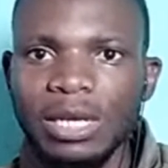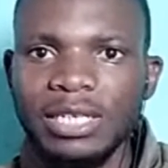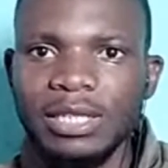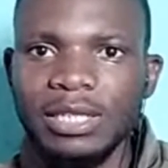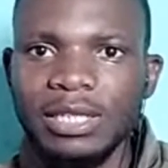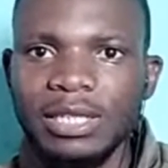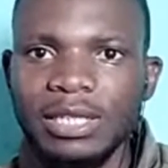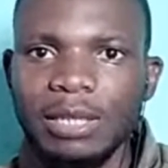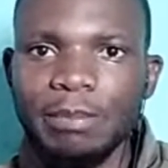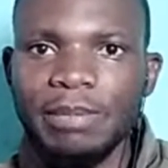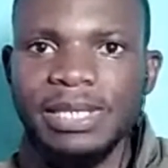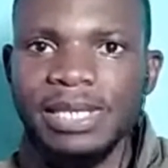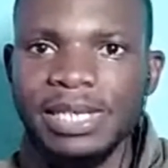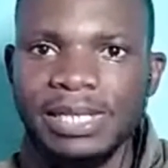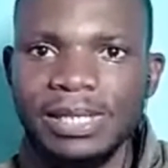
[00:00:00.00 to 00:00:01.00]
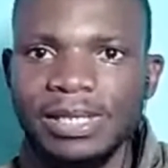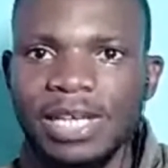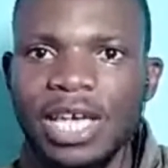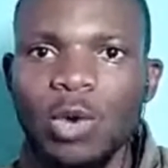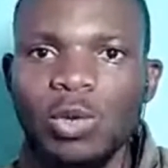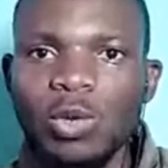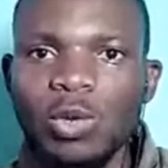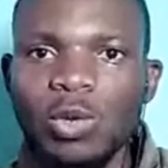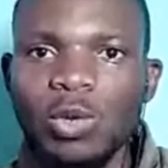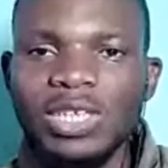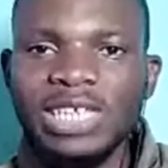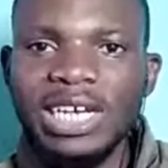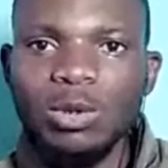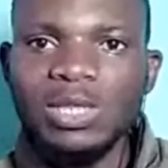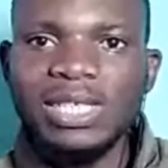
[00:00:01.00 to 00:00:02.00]
the businesses which
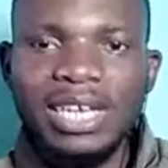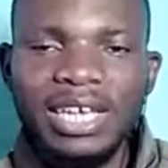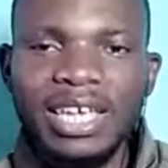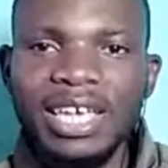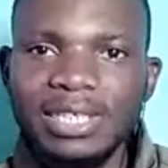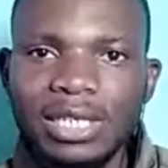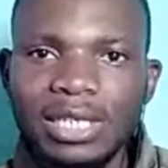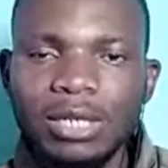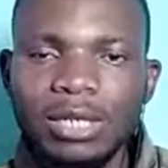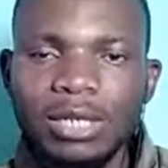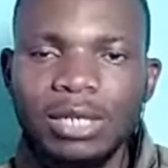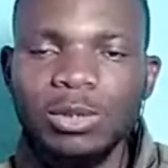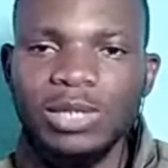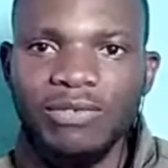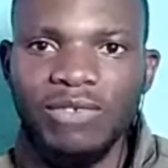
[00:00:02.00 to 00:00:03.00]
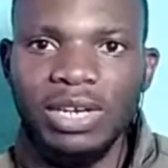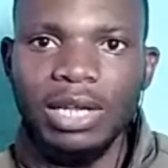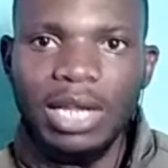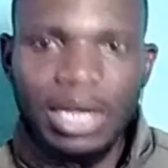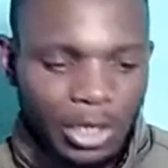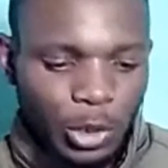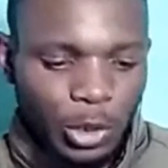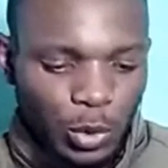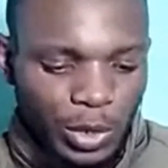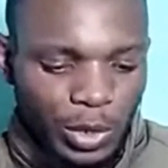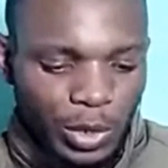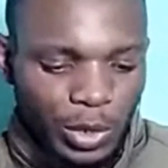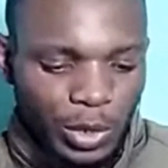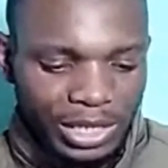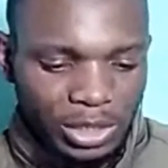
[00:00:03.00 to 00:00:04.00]
are now selling exclusively in
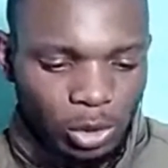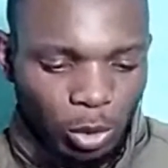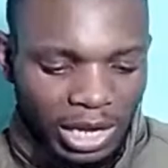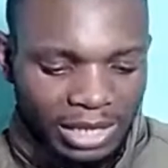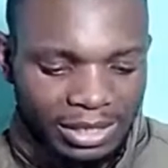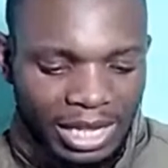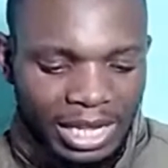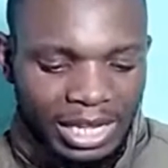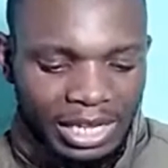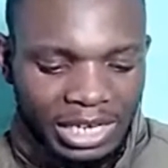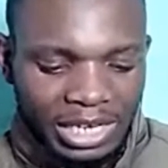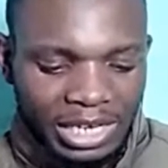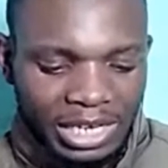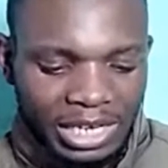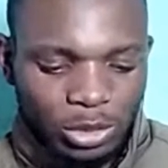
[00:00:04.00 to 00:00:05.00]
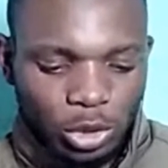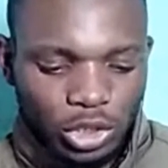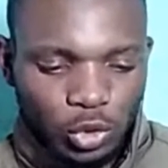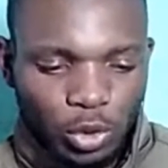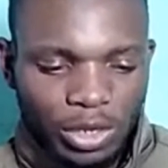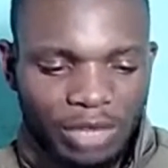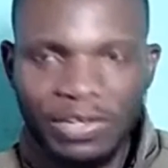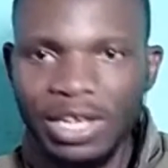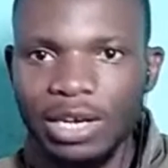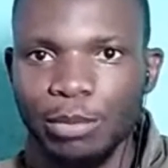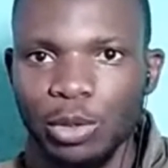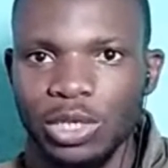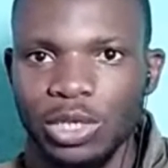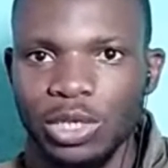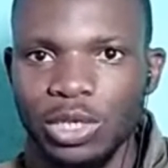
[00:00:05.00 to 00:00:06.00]
US dollars. And I don't know if
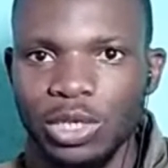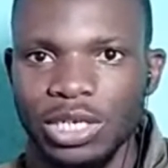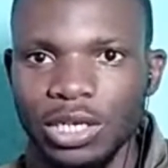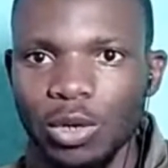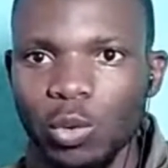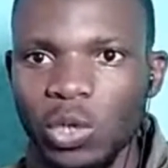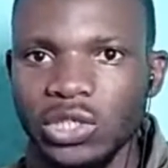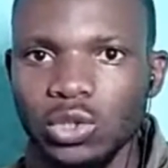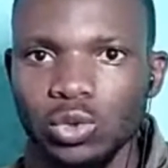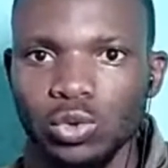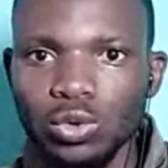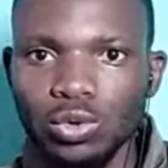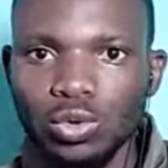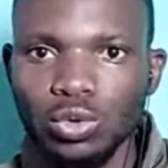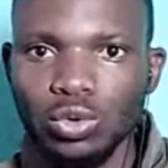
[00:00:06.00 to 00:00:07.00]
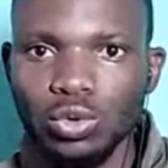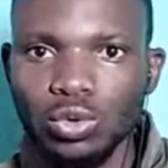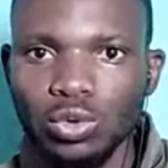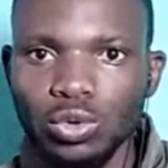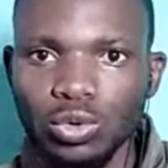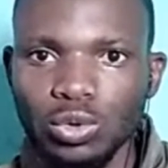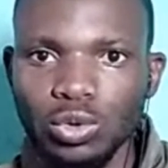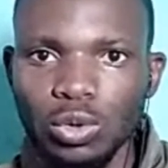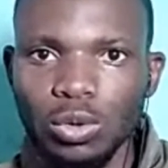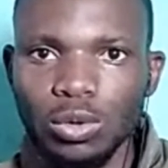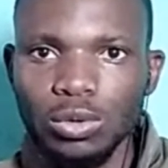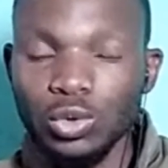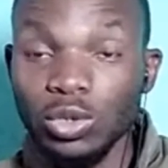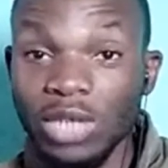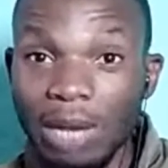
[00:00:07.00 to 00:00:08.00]
anybody wants to
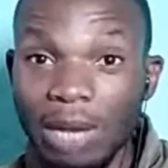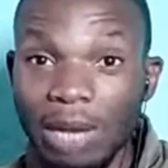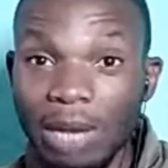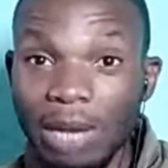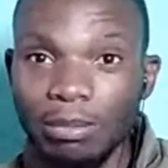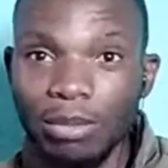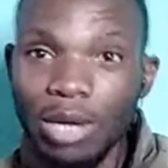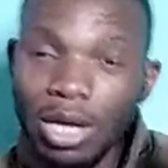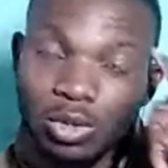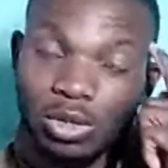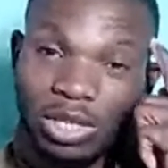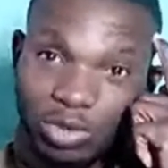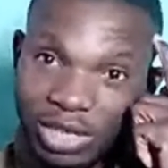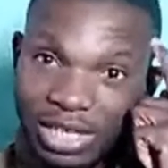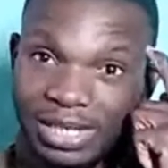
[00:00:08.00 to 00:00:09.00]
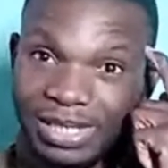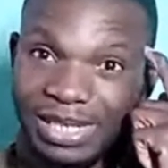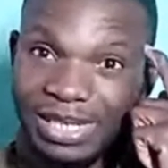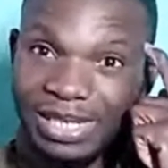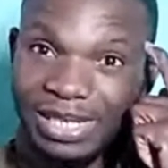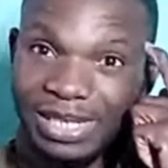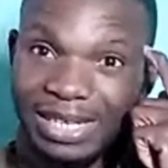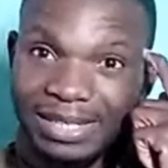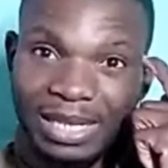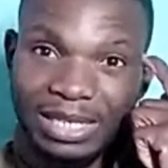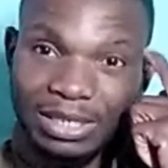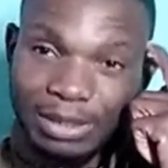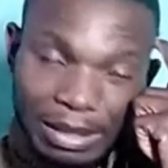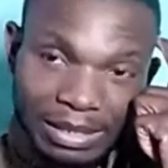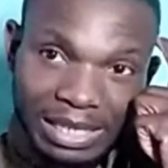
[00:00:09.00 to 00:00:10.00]
come so that we can discuss
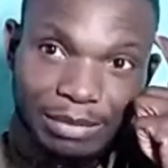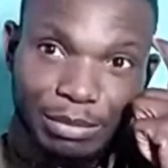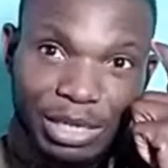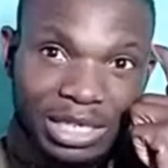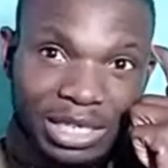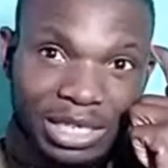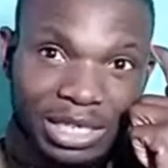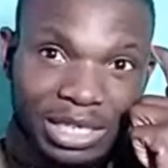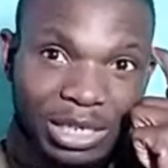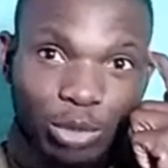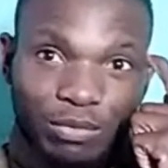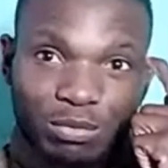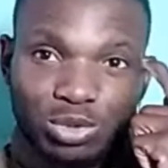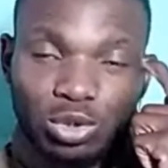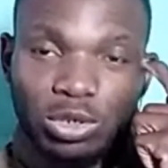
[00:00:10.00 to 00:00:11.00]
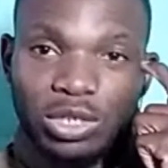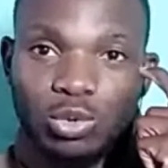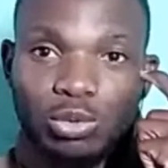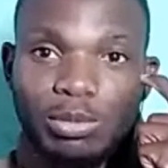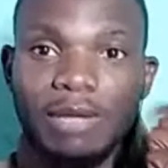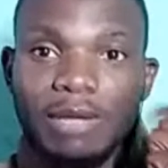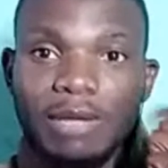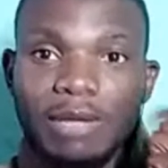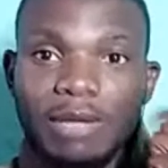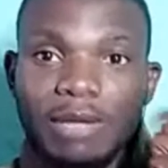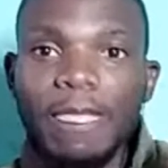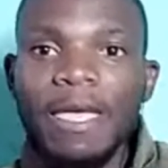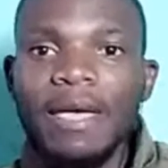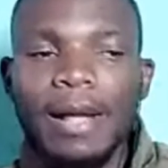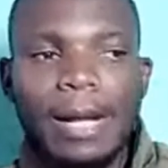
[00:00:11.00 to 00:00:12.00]
that matter of Mthuli Ncube.
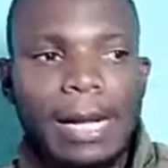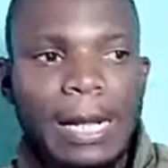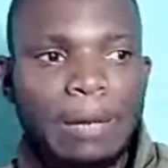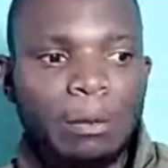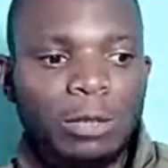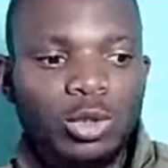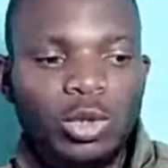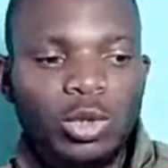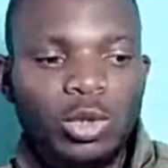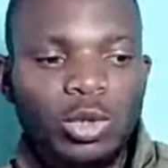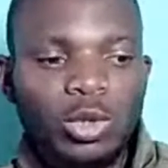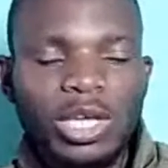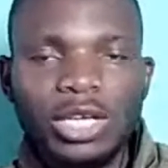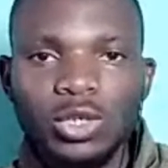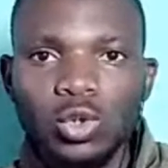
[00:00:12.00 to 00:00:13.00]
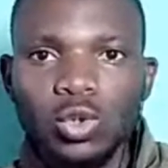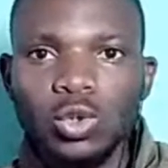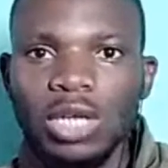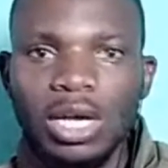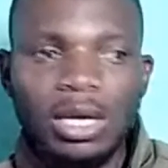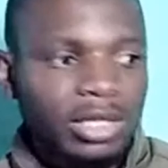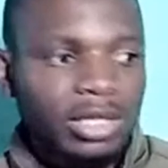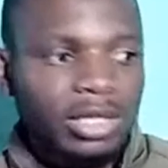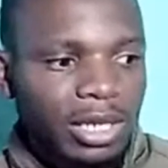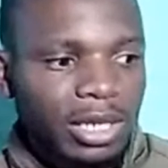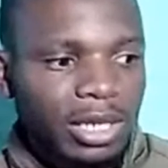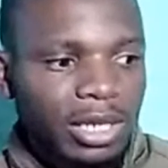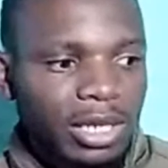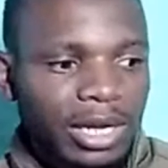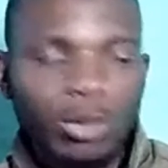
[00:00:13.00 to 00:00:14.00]
You can do a
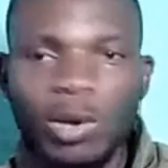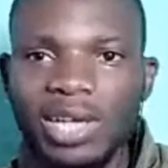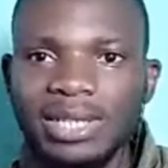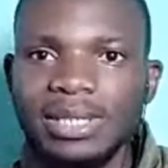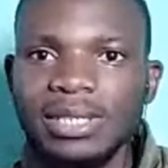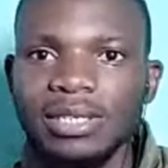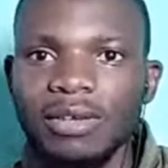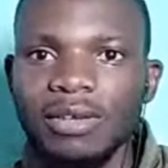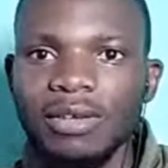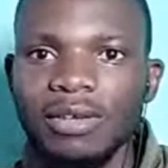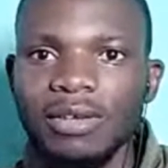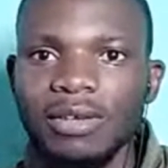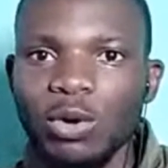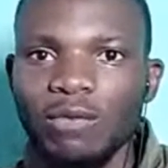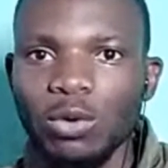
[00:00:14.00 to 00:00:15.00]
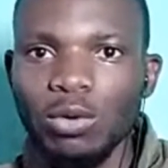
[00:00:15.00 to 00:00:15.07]
request for